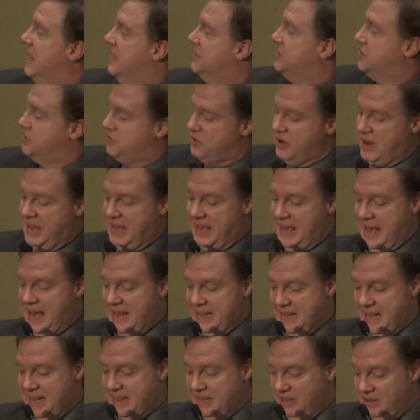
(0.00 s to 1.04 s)
string,
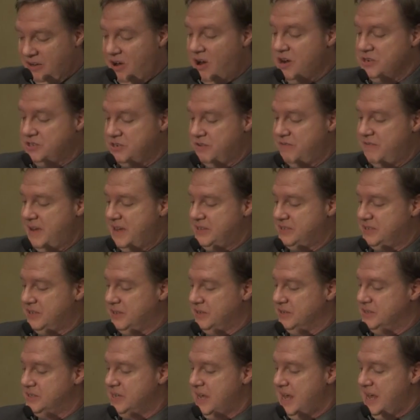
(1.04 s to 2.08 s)
and then the larger
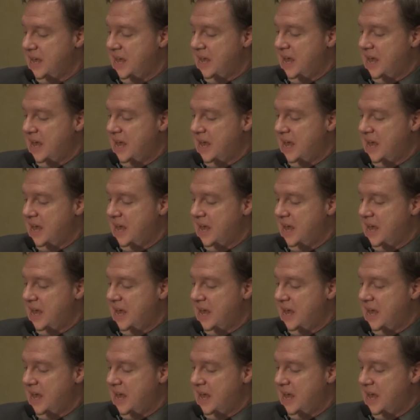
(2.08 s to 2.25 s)
vessels